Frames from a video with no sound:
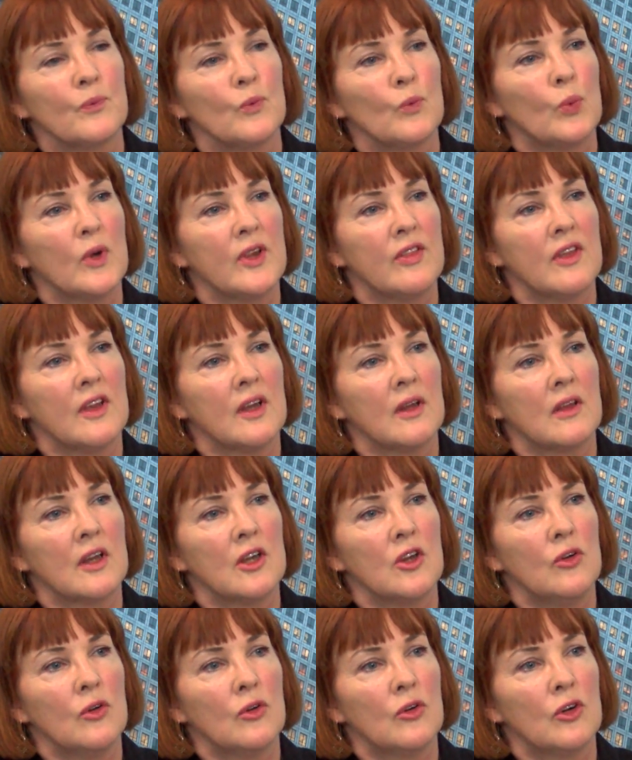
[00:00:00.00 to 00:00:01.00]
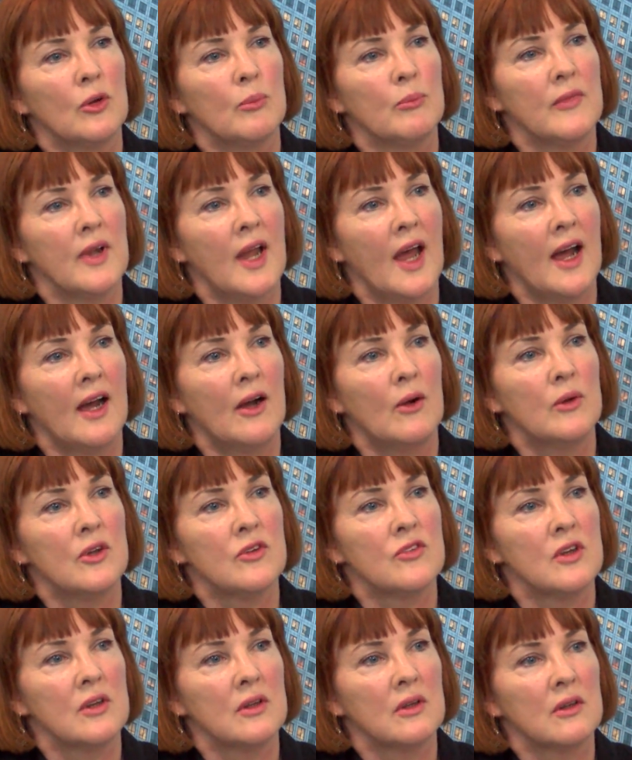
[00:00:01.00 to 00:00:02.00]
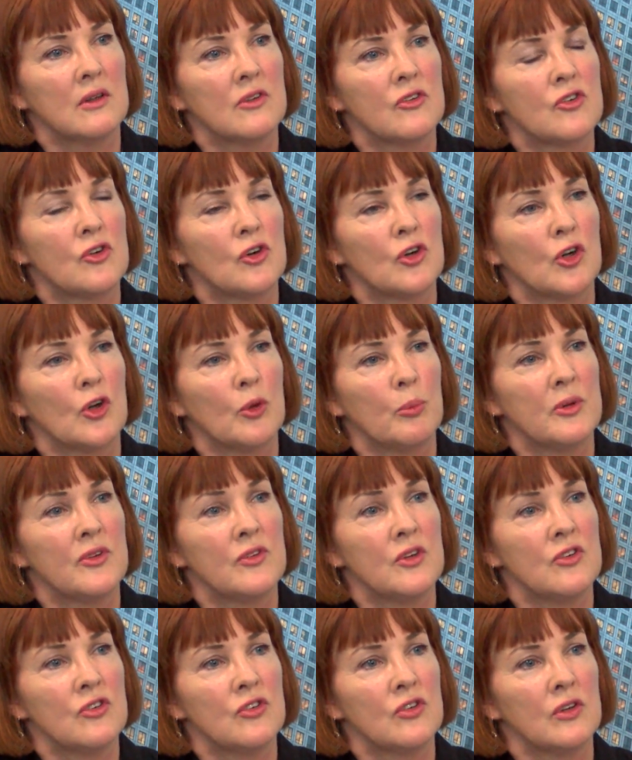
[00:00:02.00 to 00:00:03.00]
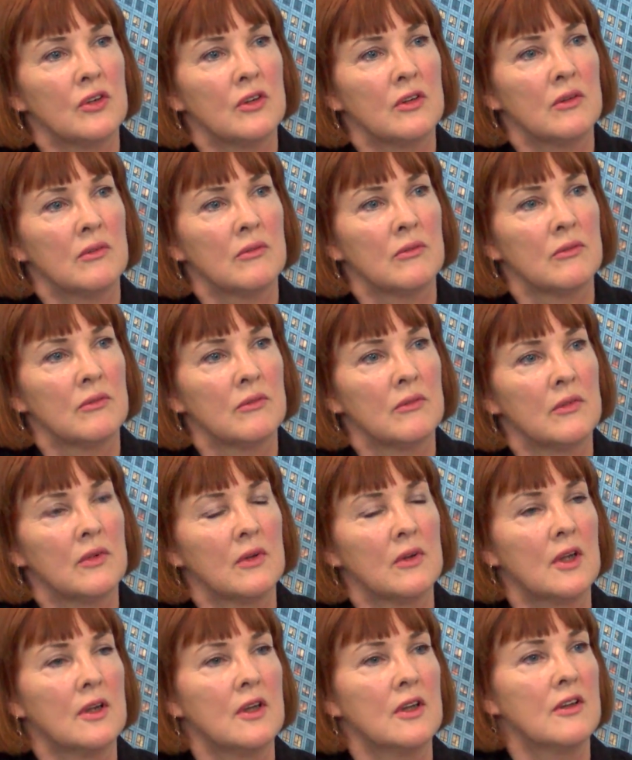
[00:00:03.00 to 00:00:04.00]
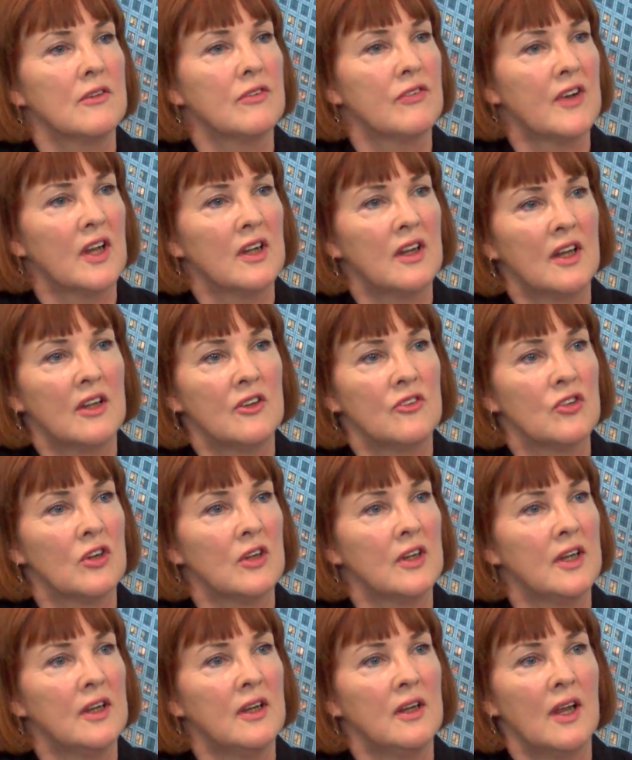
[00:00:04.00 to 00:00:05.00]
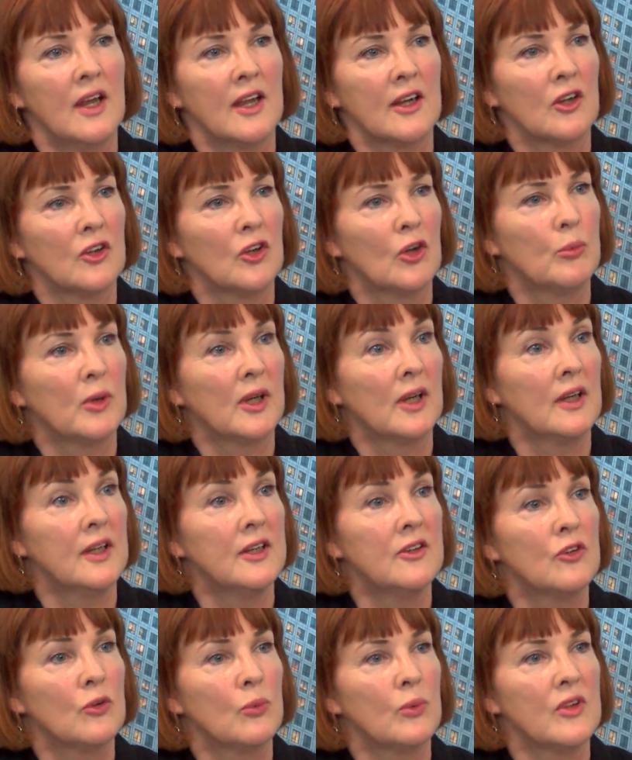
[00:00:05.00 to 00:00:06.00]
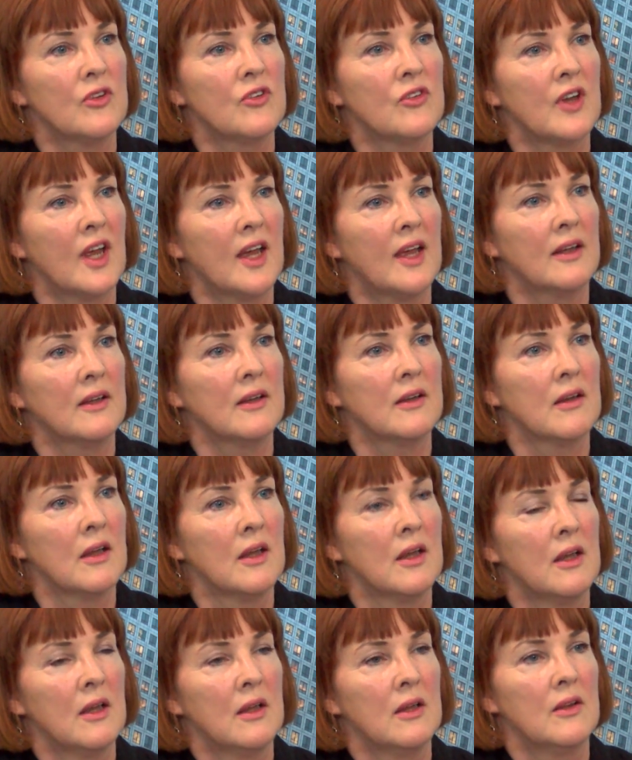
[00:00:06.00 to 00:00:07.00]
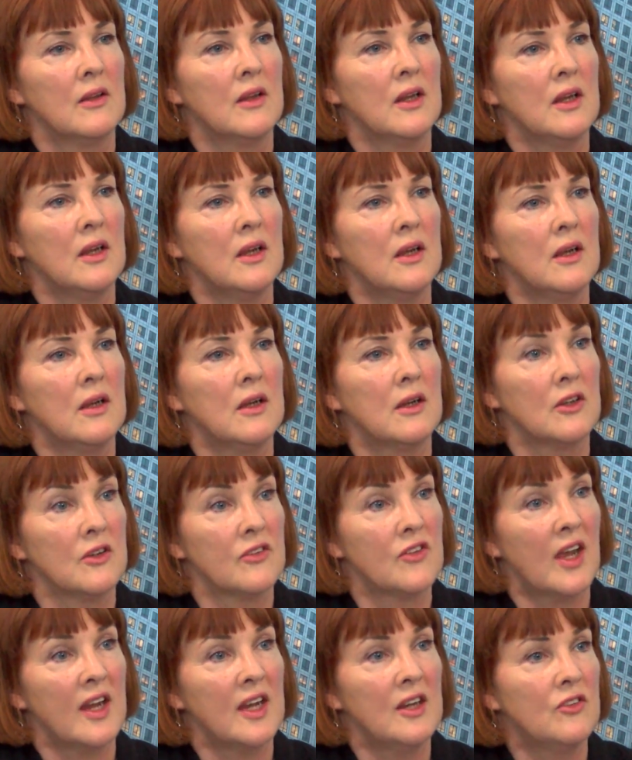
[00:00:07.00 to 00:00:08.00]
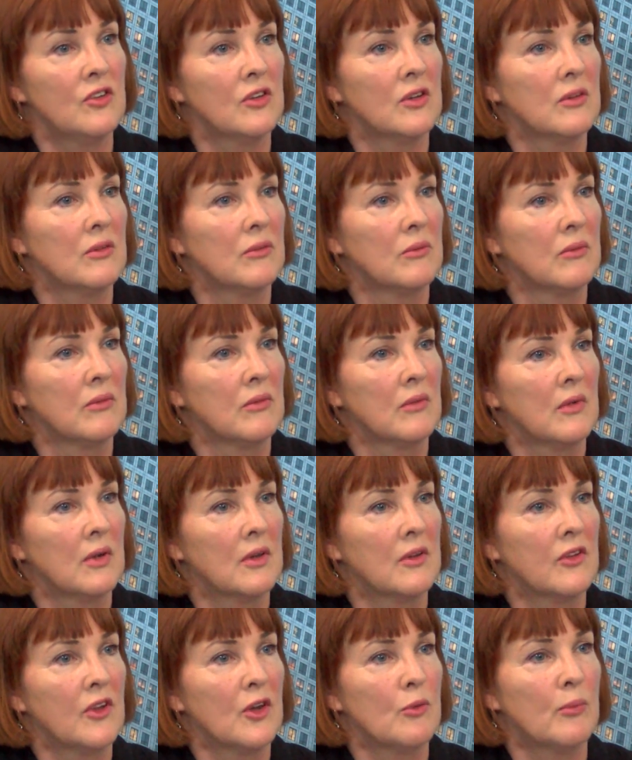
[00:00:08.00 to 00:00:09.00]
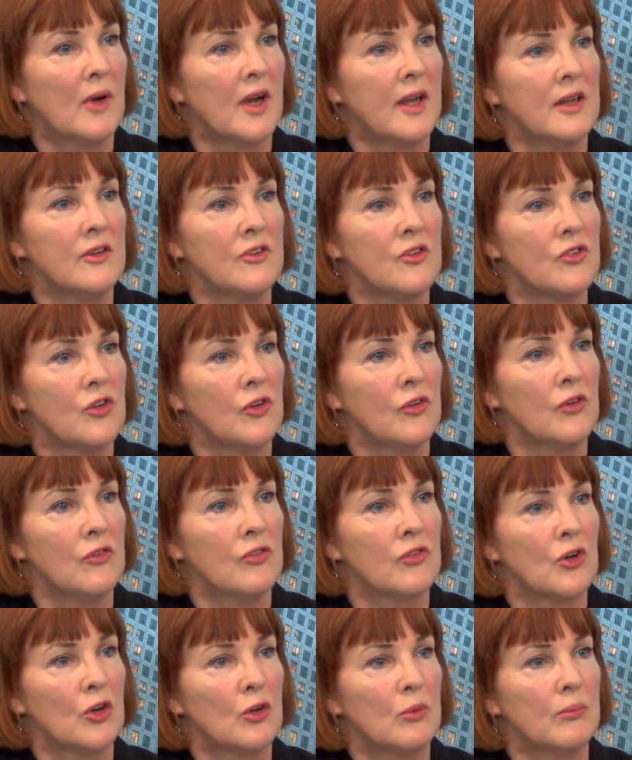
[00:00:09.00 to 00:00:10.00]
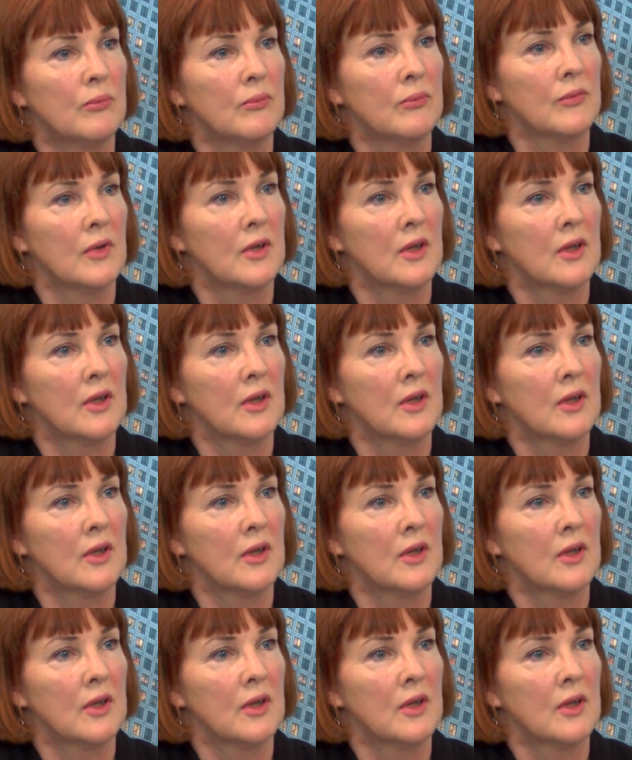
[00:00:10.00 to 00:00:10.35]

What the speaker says: We think that Europe now is in a stronger position financially, economically, to withstand the contagion that might ensue from